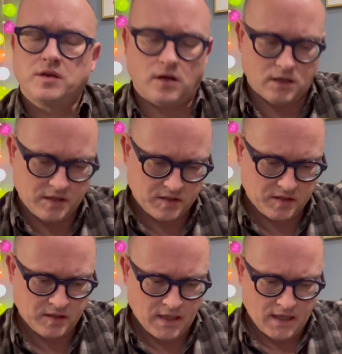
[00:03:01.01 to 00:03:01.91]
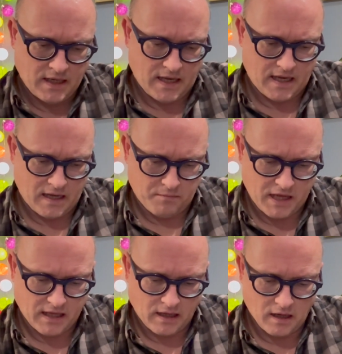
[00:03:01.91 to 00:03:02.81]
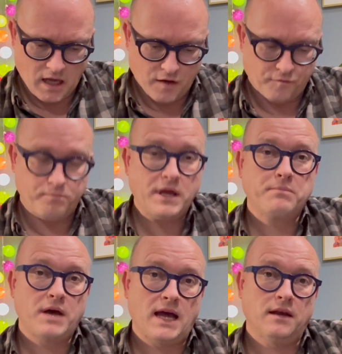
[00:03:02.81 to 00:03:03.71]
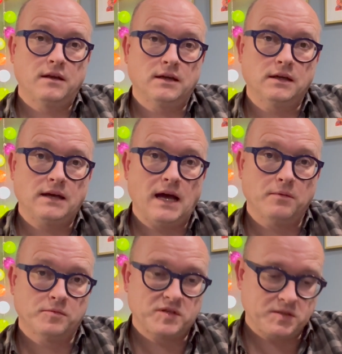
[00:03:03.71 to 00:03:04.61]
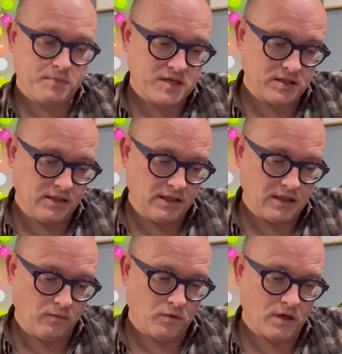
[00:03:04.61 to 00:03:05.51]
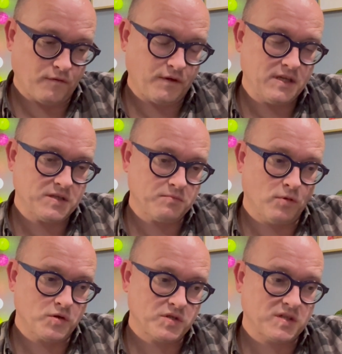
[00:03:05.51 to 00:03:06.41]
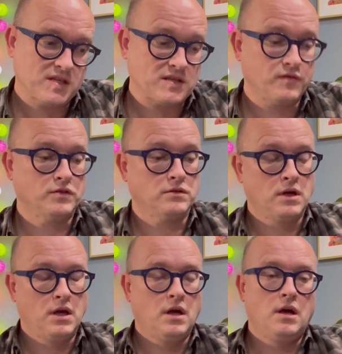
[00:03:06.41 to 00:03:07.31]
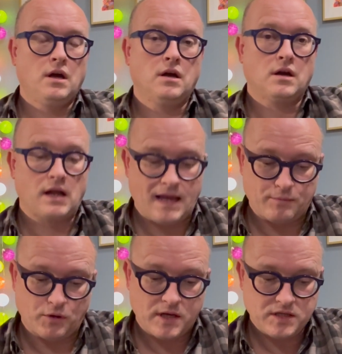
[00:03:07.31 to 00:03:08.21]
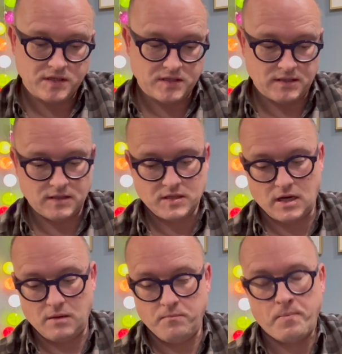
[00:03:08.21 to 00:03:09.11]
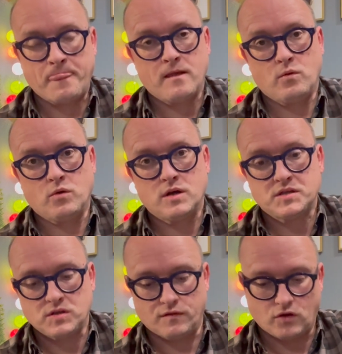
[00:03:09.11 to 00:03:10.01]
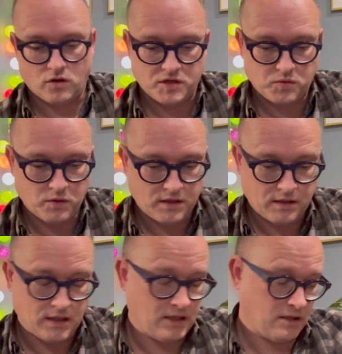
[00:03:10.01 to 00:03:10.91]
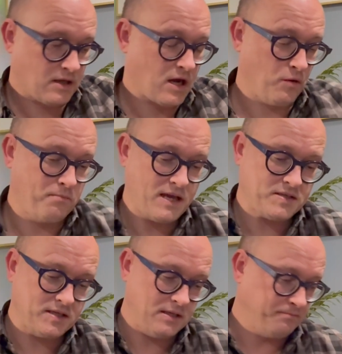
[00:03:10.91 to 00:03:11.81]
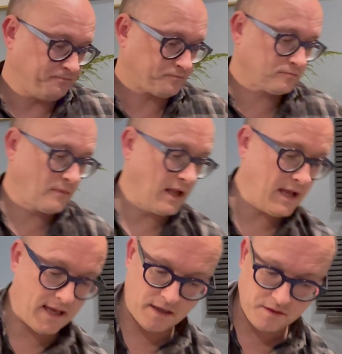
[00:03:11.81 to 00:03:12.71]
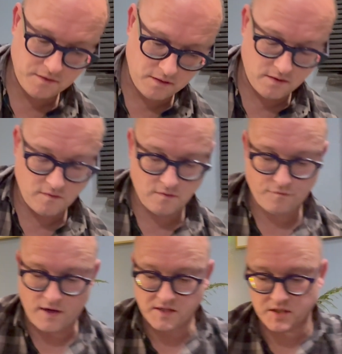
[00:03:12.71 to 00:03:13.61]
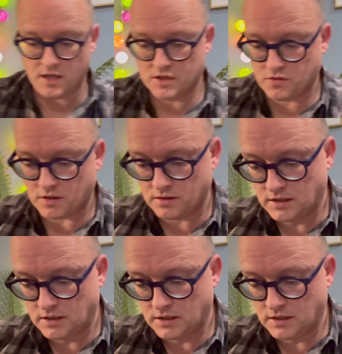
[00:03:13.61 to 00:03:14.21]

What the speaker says: artists and making a lot of big band albums especially. And one of his most successful collaborations in the time was, of course, with Count Basie and Frank Sinatra.